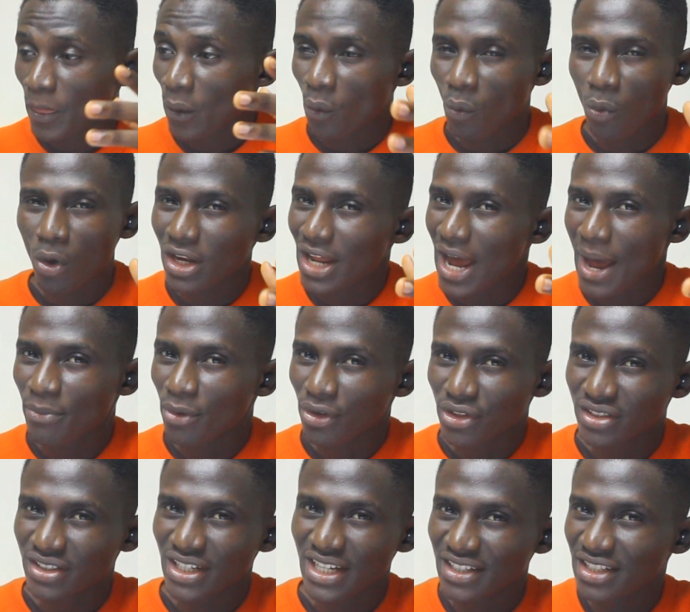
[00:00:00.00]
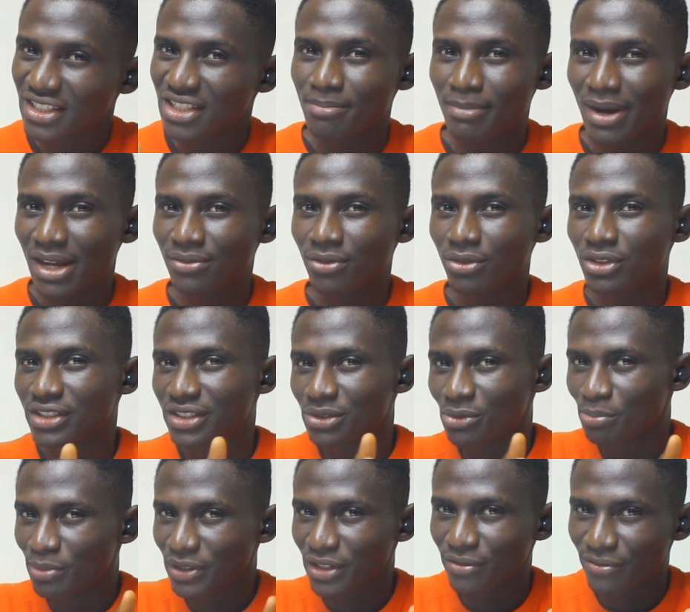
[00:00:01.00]
Well, I'm not saying this smartphone
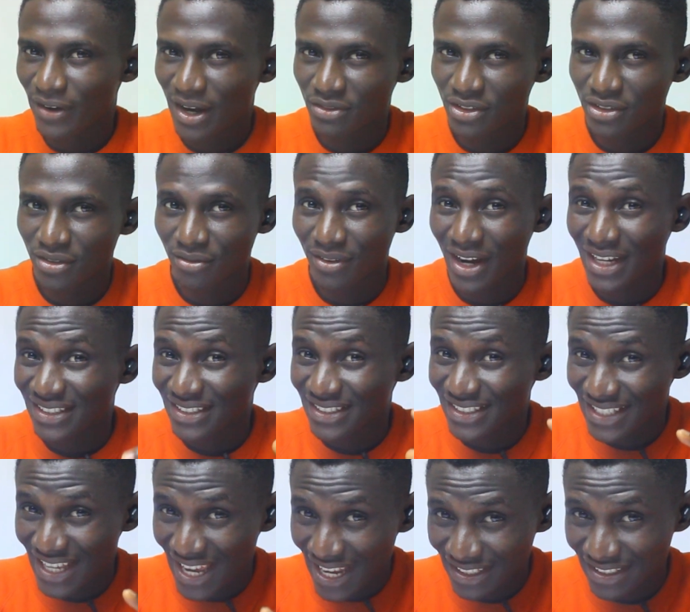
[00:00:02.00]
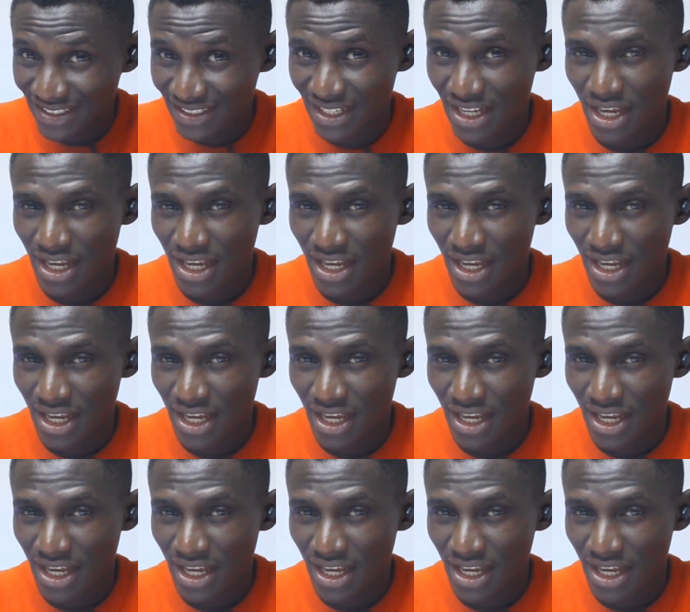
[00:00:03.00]
will be the 5G device yet,